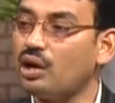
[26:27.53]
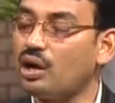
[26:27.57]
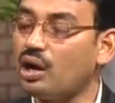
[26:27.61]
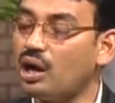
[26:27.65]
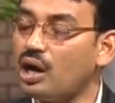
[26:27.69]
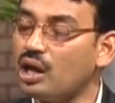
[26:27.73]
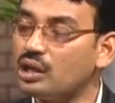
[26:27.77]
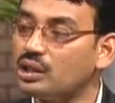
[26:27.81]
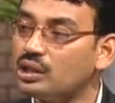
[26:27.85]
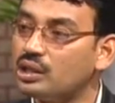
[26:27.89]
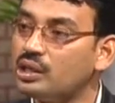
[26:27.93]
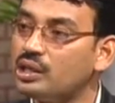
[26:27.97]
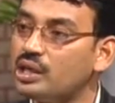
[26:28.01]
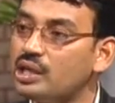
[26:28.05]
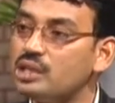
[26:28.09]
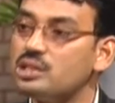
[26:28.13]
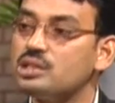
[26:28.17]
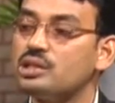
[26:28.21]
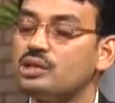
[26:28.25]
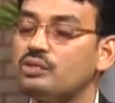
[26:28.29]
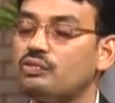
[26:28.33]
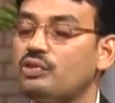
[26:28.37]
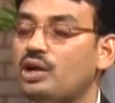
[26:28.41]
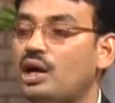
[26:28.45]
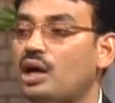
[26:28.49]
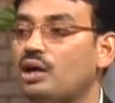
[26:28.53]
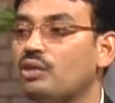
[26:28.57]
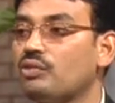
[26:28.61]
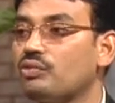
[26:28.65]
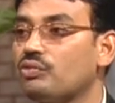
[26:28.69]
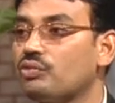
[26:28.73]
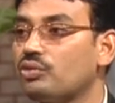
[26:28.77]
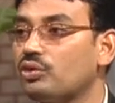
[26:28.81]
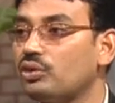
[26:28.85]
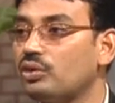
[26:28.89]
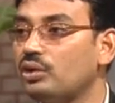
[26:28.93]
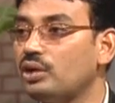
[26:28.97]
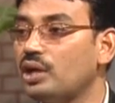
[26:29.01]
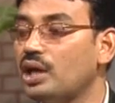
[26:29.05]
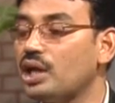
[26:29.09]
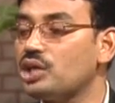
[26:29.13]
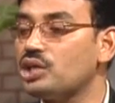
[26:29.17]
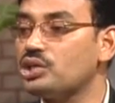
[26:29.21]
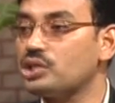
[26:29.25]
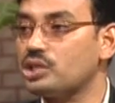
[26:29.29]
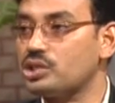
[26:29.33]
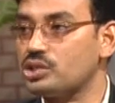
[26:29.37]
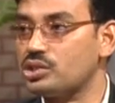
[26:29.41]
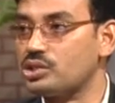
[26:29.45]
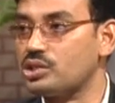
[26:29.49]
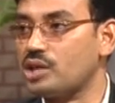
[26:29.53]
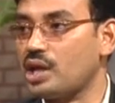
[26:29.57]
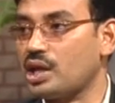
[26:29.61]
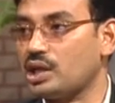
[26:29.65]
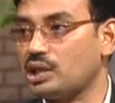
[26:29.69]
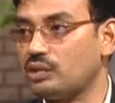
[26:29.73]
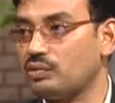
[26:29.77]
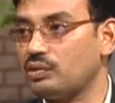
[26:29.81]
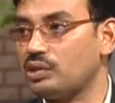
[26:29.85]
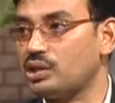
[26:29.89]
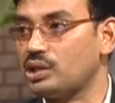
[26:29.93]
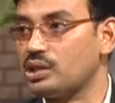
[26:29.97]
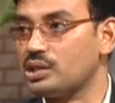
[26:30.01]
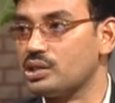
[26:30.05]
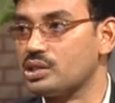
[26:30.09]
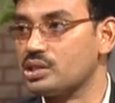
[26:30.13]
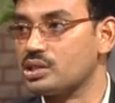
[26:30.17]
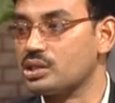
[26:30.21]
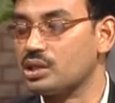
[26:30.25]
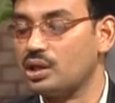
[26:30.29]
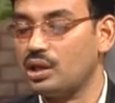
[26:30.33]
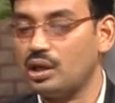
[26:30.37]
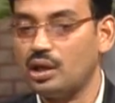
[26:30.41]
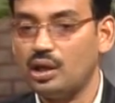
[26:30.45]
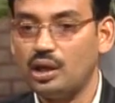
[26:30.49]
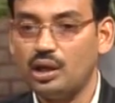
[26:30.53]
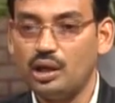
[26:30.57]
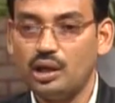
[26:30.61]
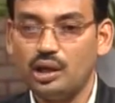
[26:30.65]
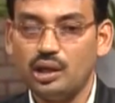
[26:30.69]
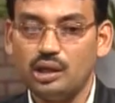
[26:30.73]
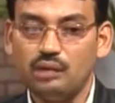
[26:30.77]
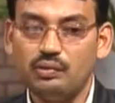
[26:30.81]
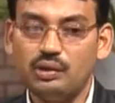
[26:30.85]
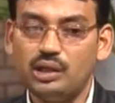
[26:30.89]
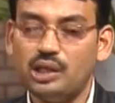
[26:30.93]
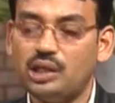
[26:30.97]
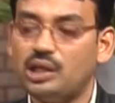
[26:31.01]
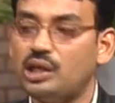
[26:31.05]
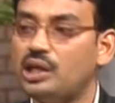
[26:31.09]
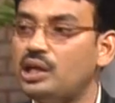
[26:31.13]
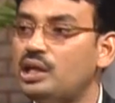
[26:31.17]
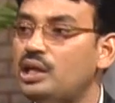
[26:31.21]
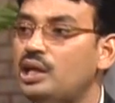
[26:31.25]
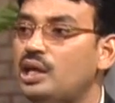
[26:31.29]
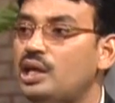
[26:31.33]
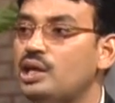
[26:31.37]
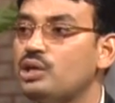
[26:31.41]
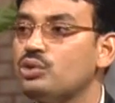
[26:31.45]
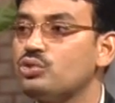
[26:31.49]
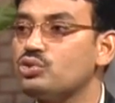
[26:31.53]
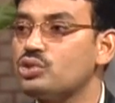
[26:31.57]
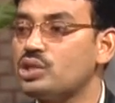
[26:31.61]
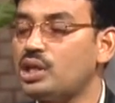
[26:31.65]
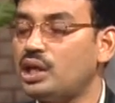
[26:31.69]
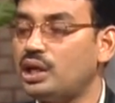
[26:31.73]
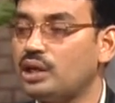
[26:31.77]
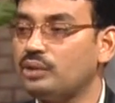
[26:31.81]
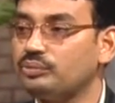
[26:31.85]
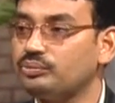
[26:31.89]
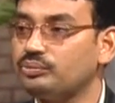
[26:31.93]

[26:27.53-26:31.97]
organized way of extension activities. Even in India, you say